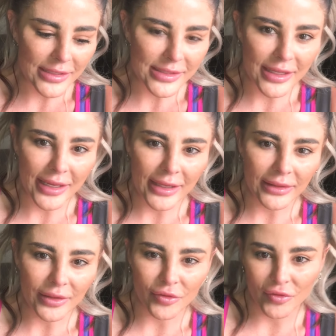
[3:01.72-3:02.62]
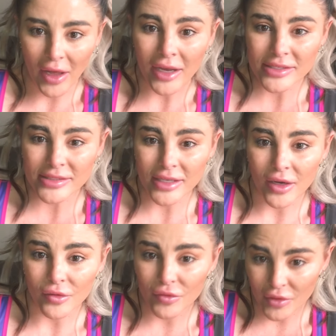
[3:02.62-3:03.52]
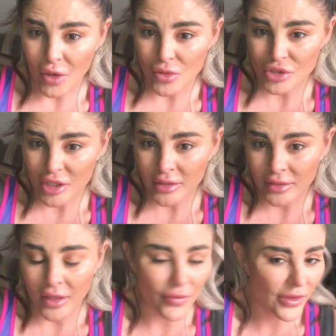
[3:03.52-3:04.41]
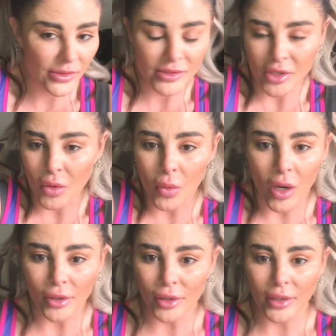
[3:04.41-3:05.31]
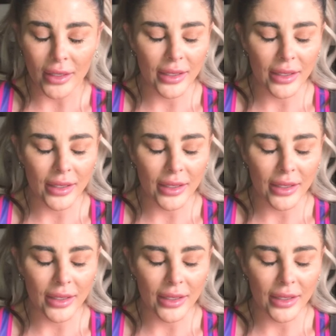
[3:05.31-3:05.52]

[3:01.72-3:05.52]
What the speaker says: the healing effects of the ocean, of the salt water,